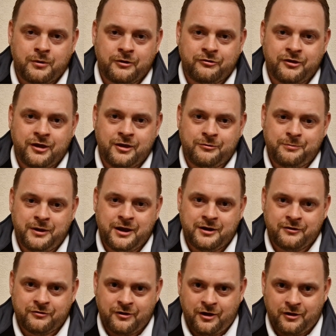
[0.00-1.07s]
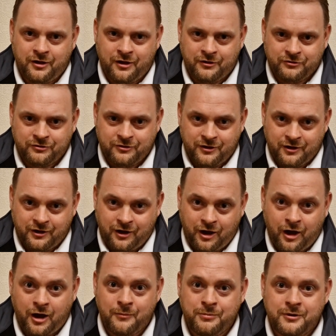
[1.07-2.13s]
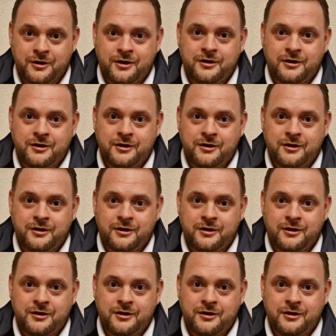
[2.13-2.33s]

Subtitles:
I see it as being a hub,